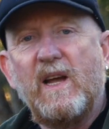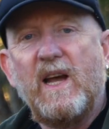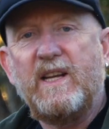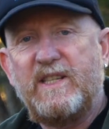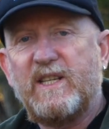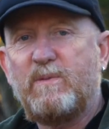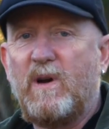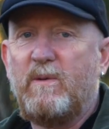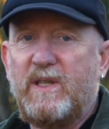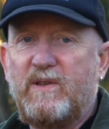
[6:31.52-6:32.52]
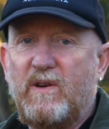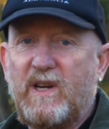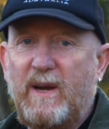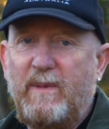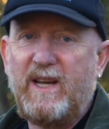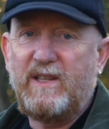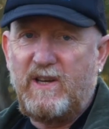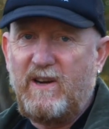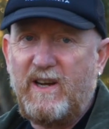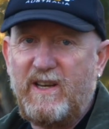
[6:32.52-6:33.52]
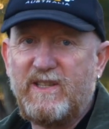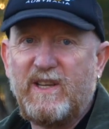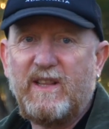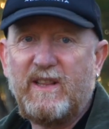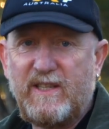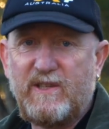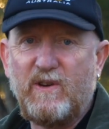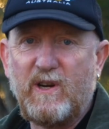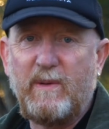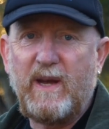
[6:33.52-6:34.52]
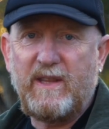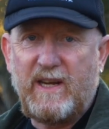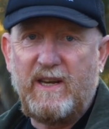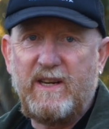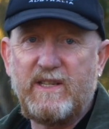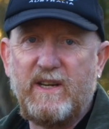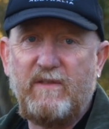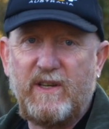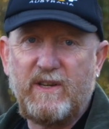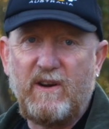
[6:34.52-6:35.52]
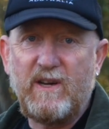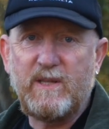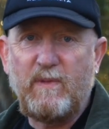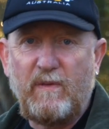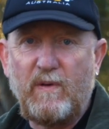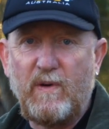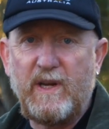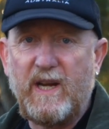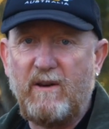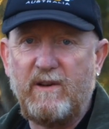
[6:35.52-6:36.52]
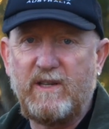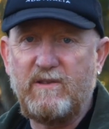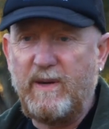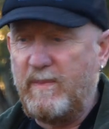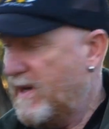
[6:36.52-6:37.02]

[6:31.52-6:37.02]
And just while we're talking about tyres, let's talk about the condition of your tyres before you go on a trip.